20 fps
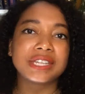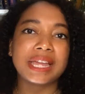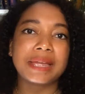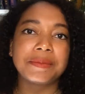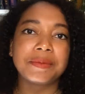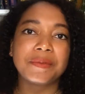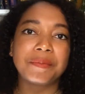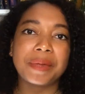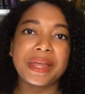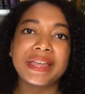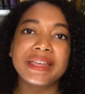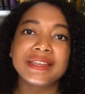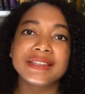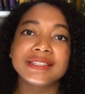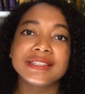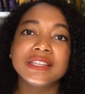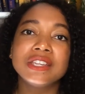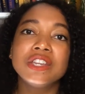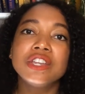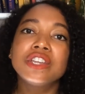of bias
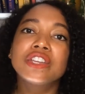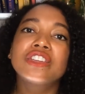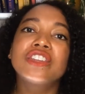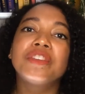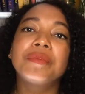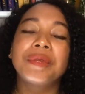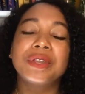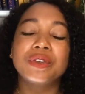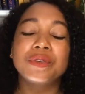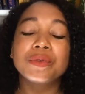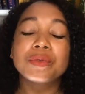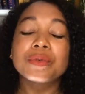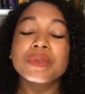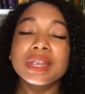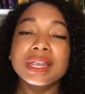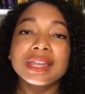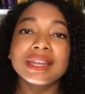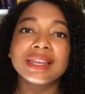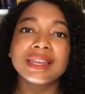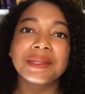could have been a
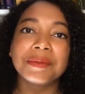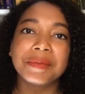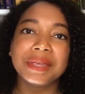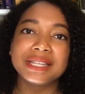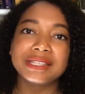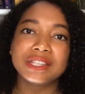really amazing